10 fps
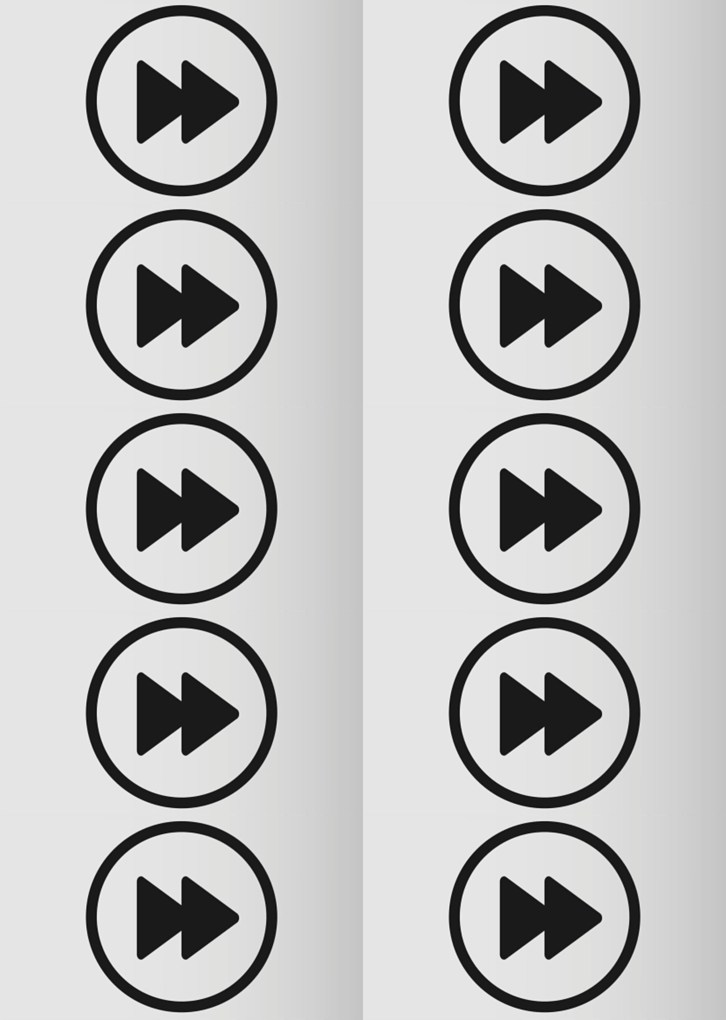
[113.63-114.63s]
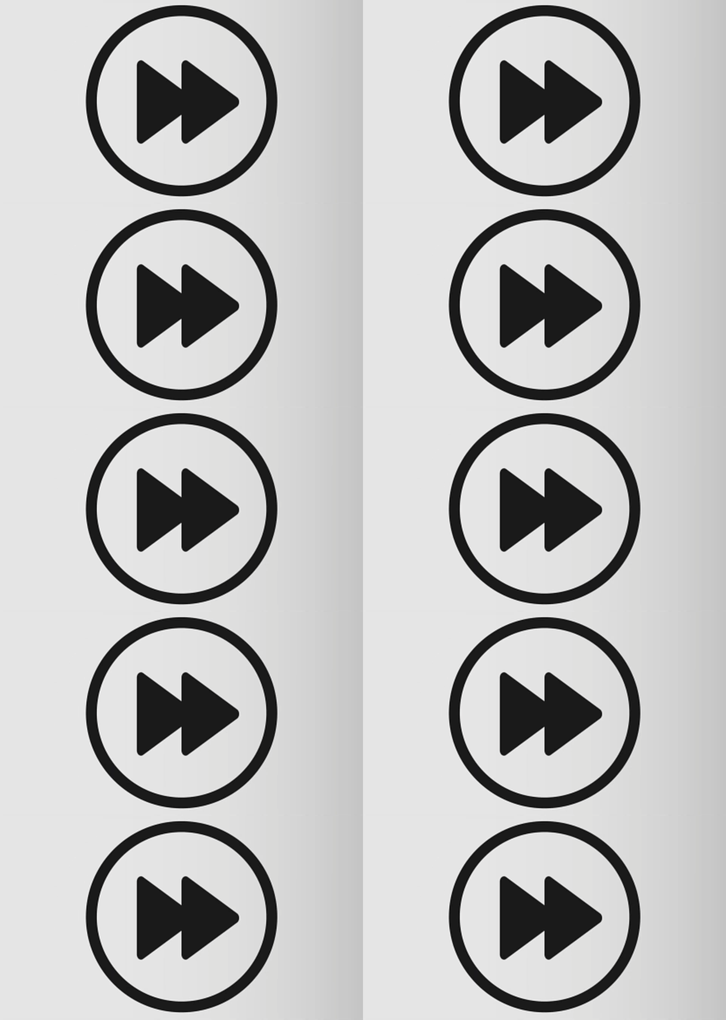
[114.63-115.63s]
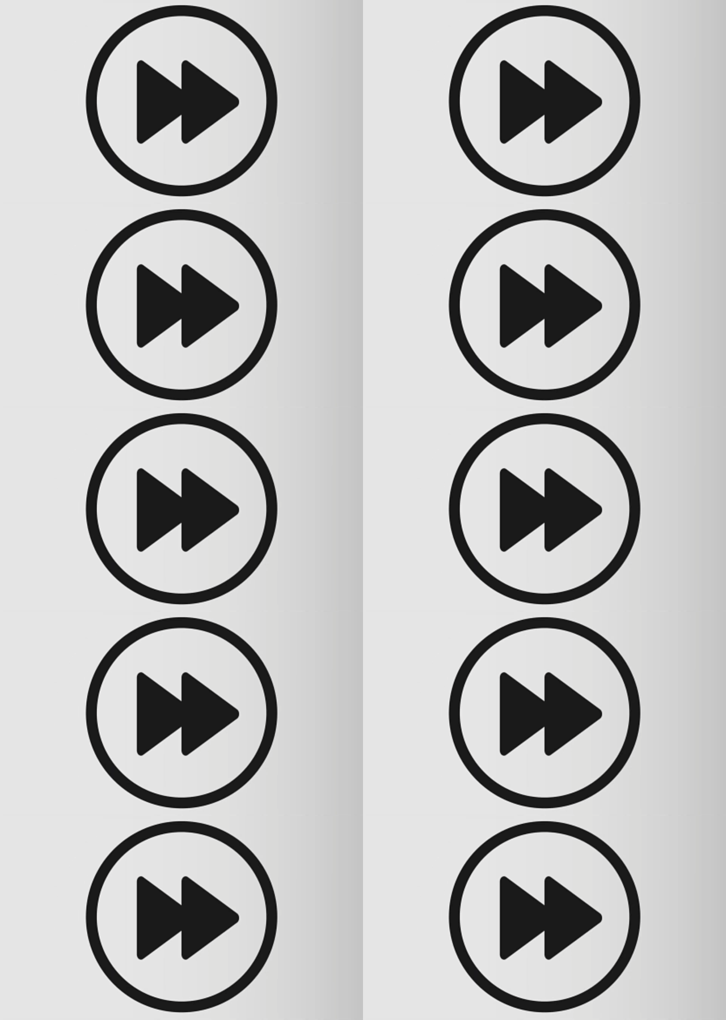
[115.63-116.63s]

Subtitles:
No face is visible, so there are no lips to read.